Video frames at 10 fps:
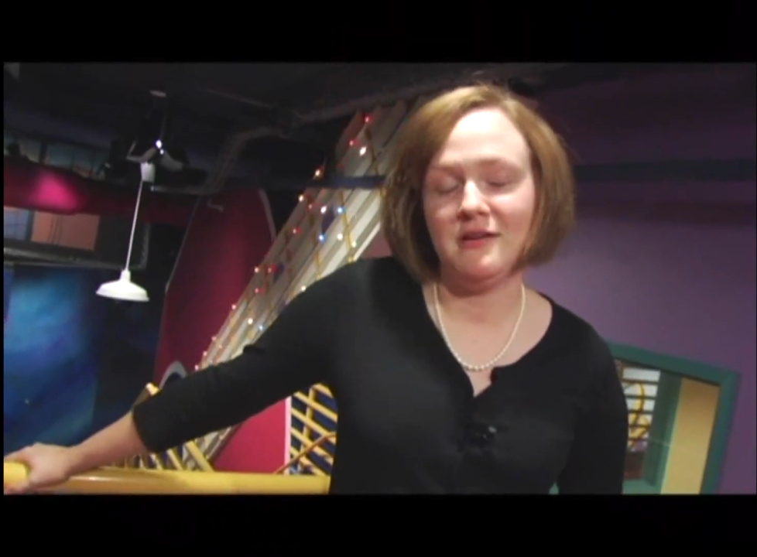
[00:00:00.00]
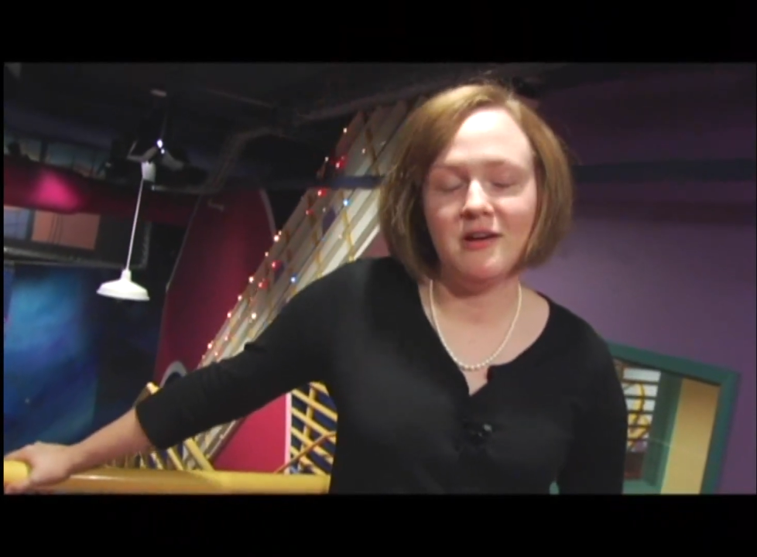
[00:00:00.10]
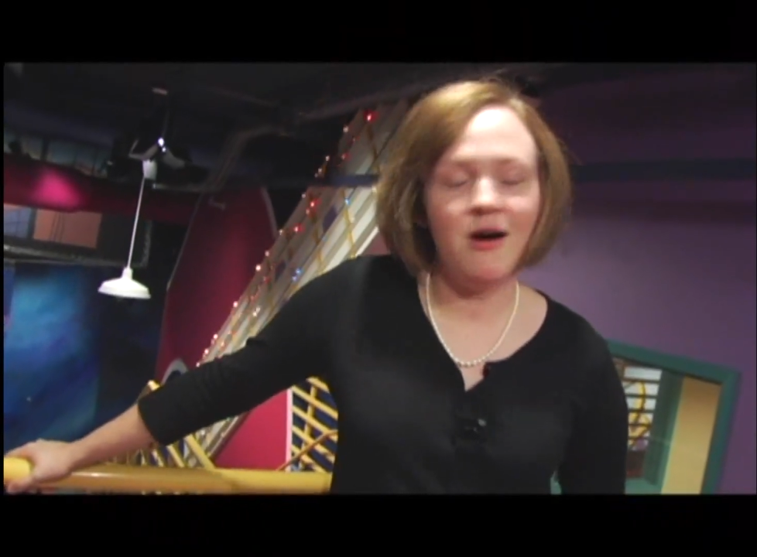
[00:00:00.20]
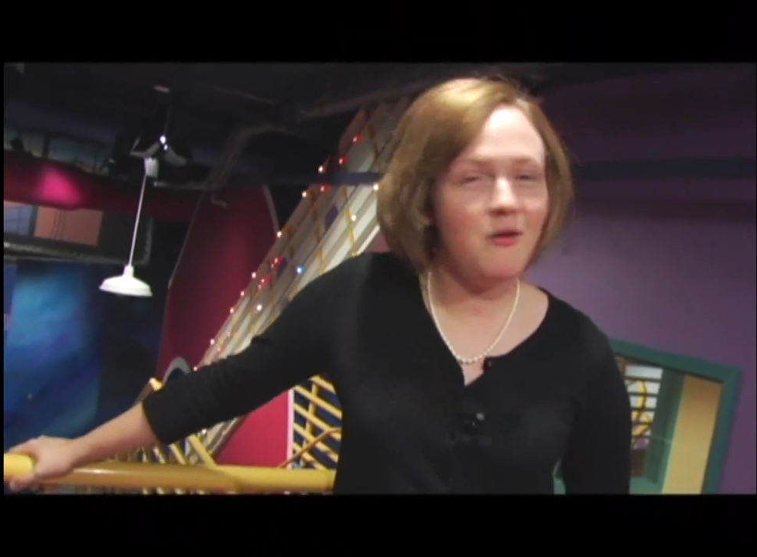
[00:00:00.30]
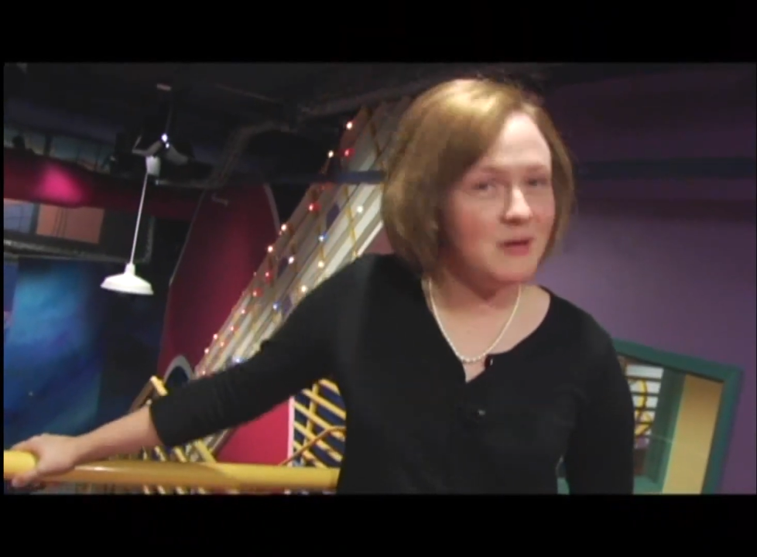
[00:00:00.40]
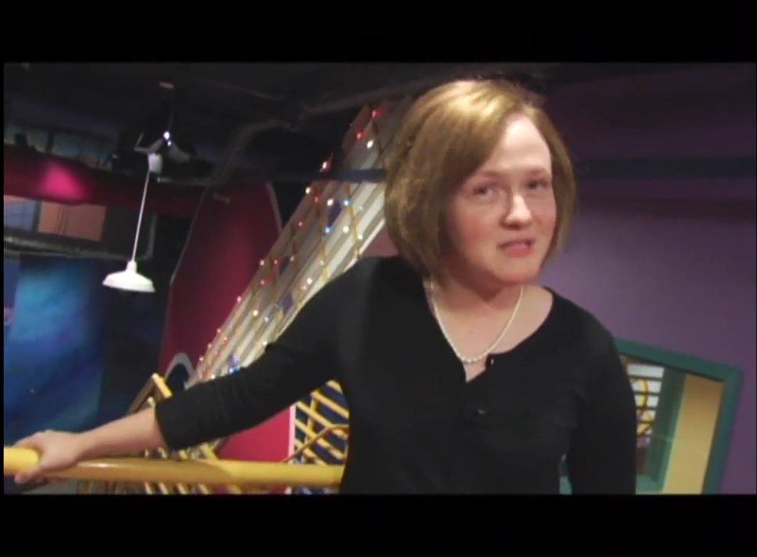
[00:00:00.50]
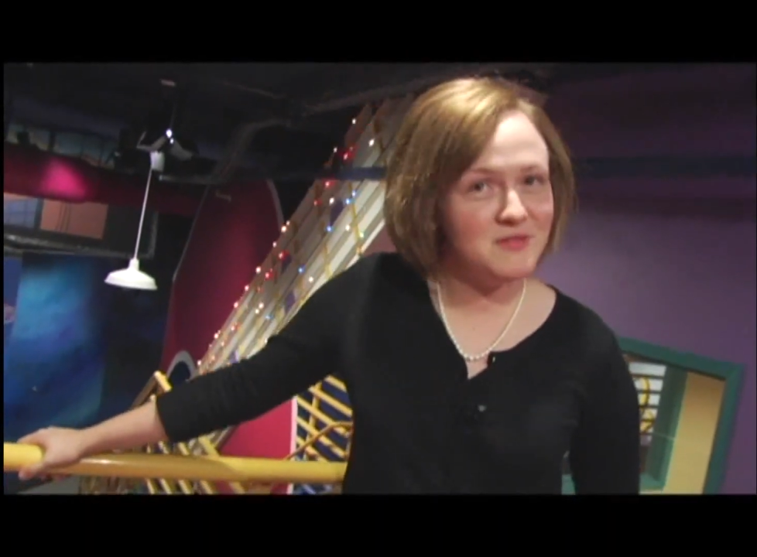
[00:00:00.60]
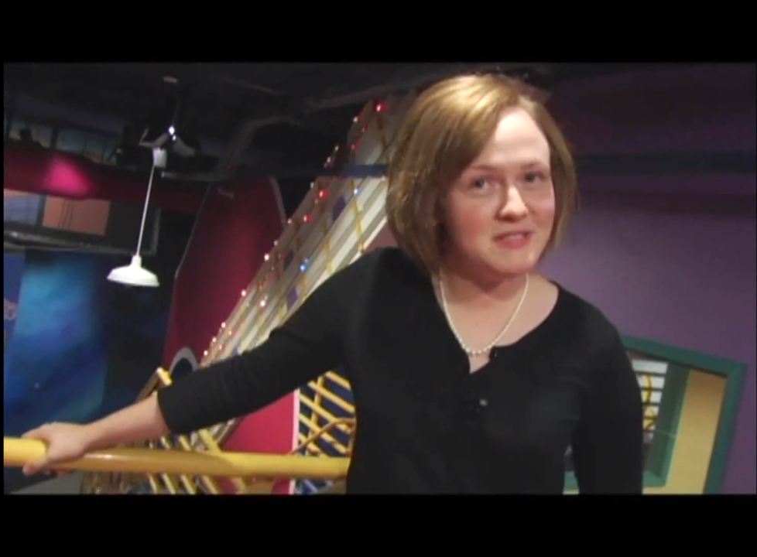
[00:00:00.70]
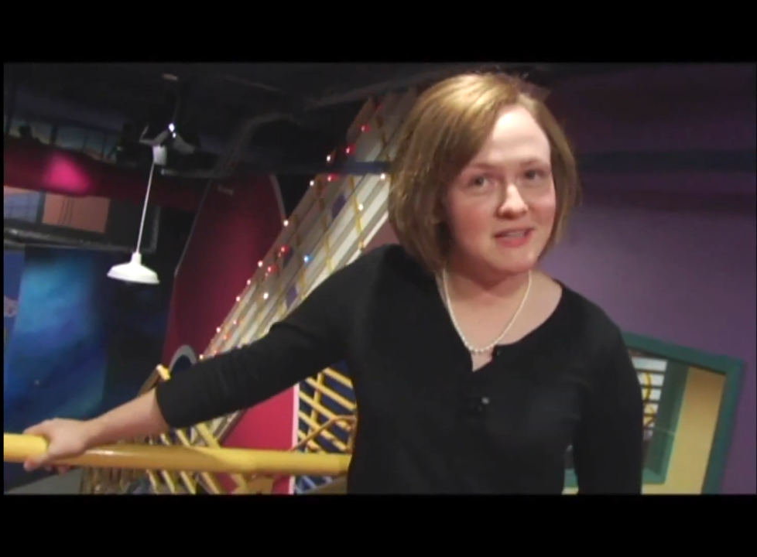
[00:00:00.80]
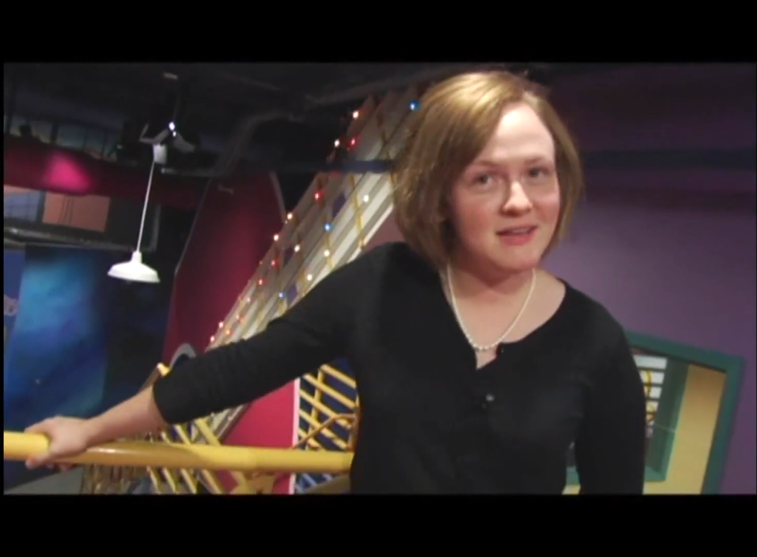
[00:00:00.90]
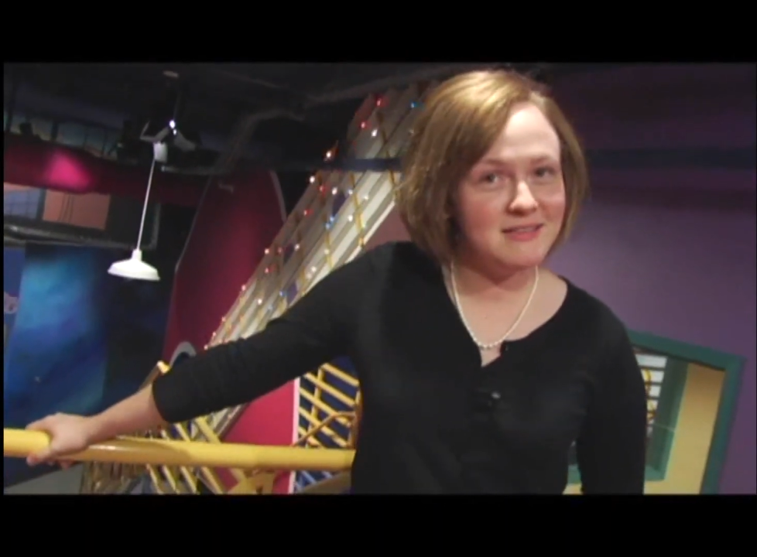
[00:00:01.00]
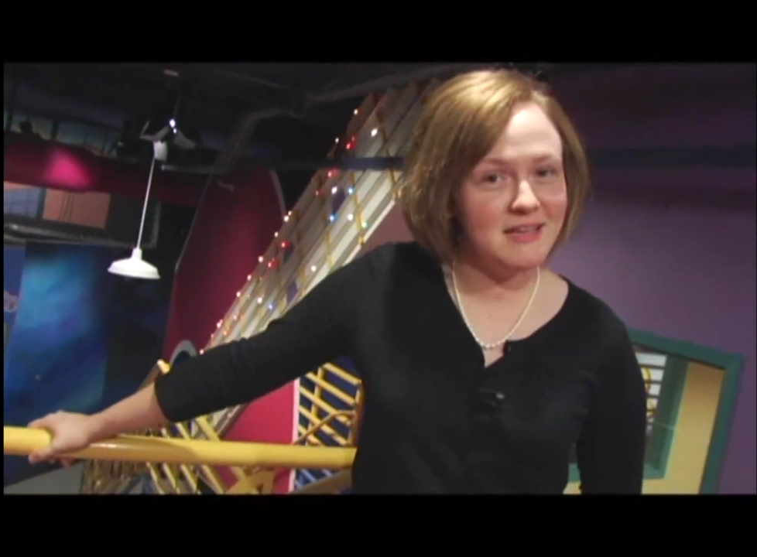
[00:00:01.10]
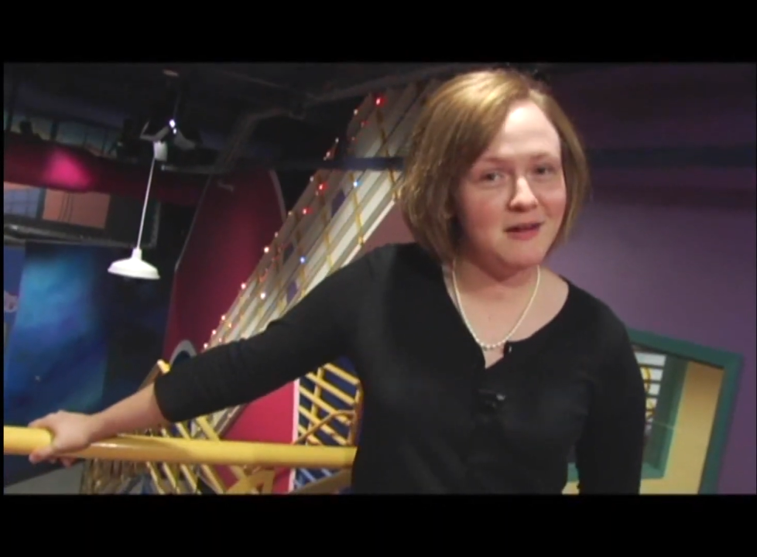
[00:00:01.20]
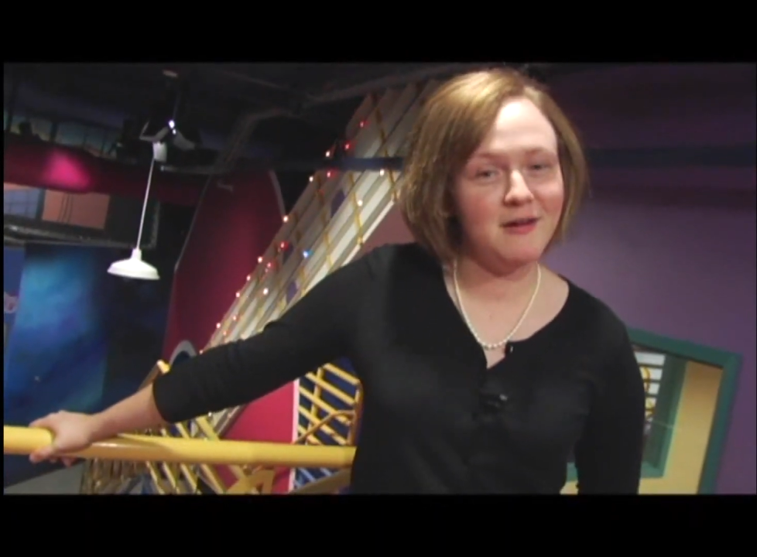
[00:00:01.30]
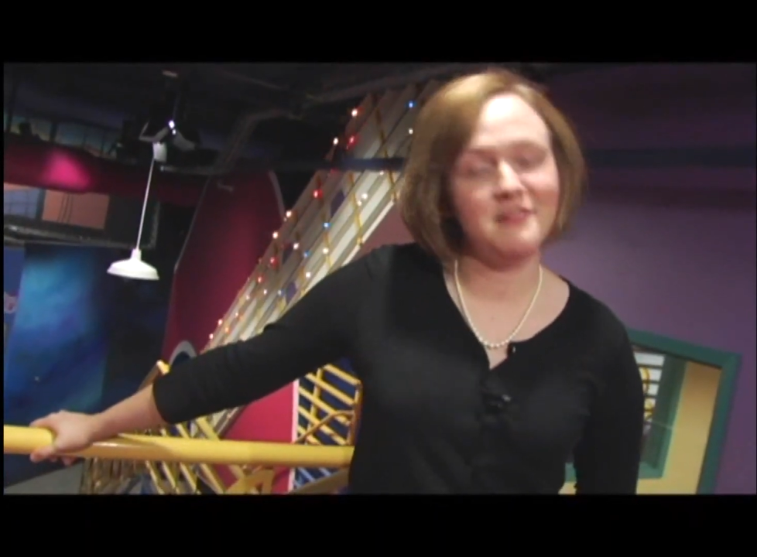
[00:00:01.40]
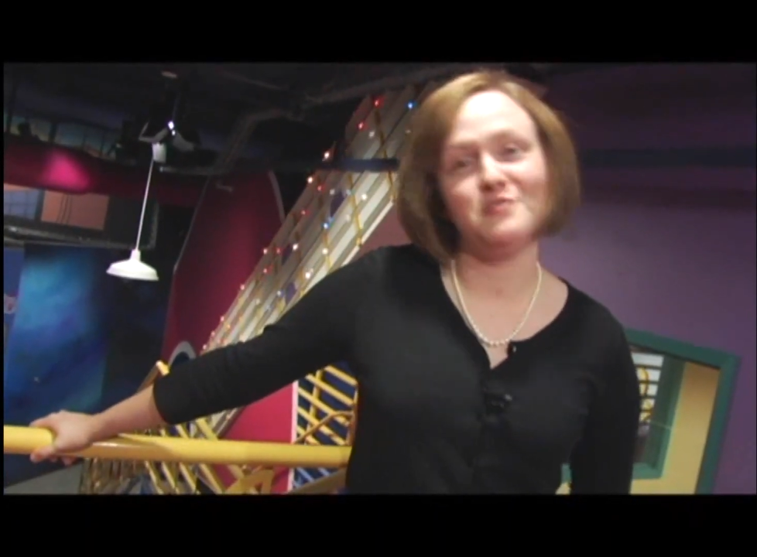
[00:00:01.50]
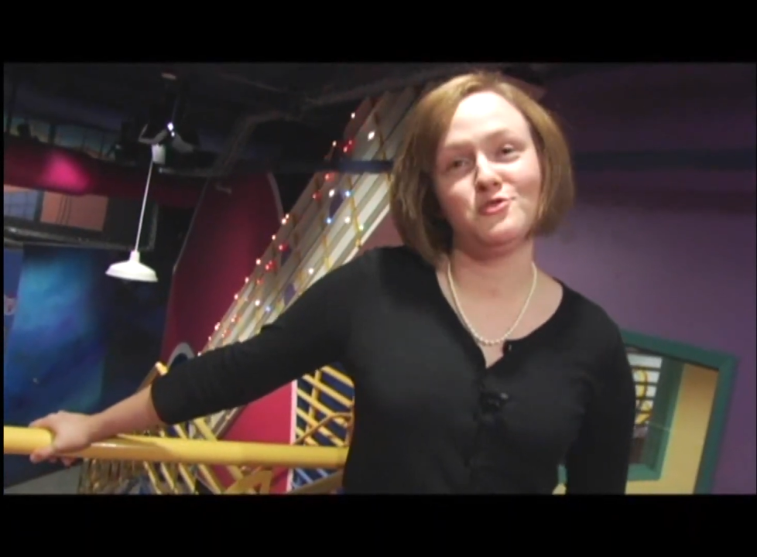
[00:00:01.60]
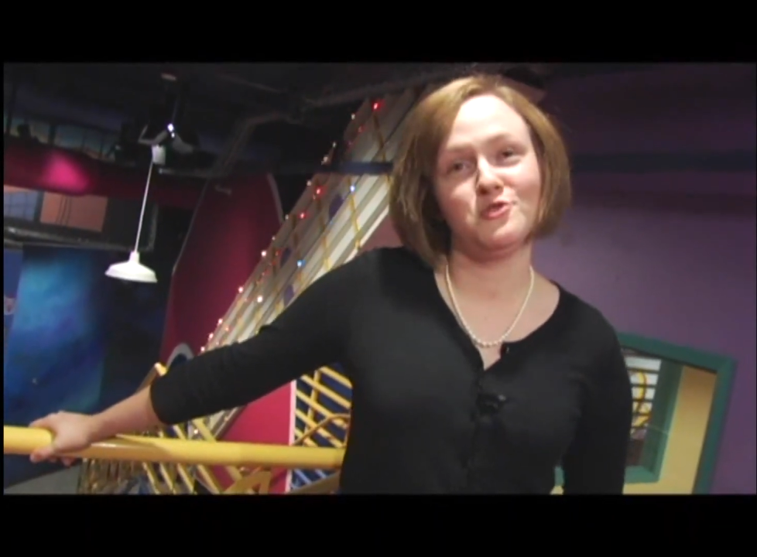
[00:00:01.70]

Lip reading: you can always visit us here at the